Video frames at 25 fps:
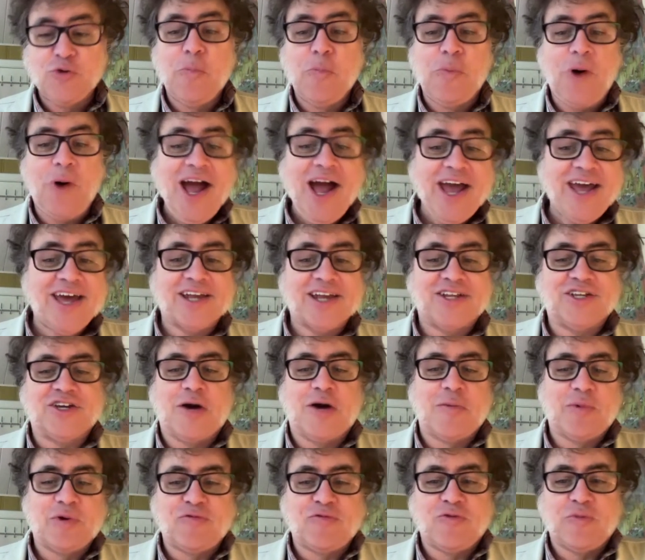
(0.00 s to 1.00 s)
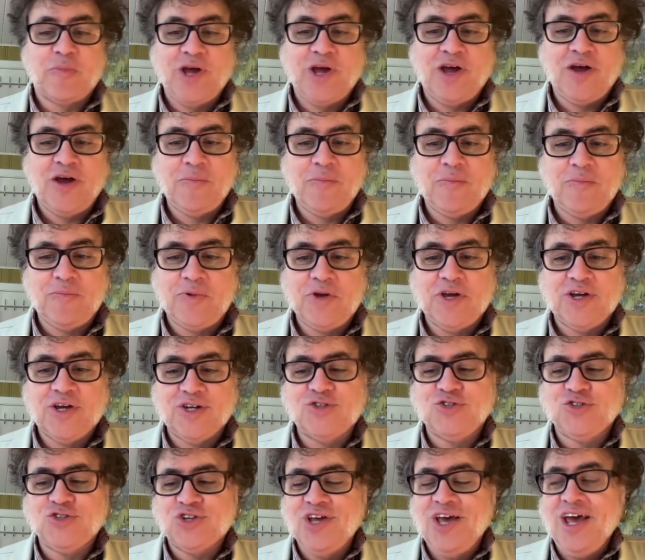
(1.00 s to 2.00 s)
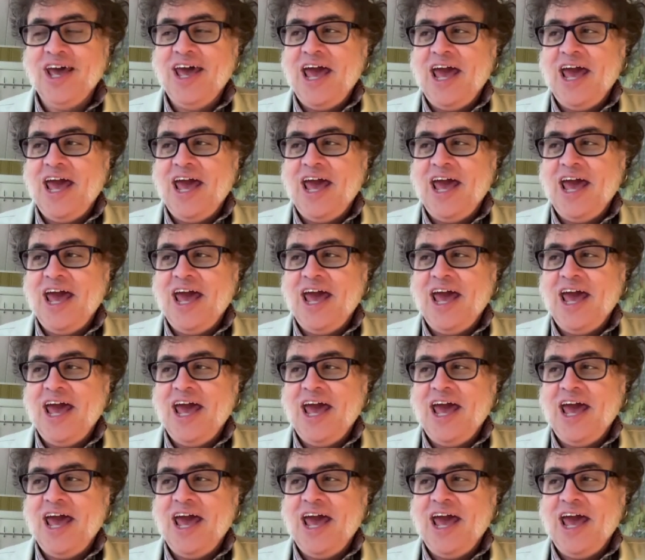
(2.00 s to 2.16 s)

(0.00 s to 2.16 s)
buy it coming from him because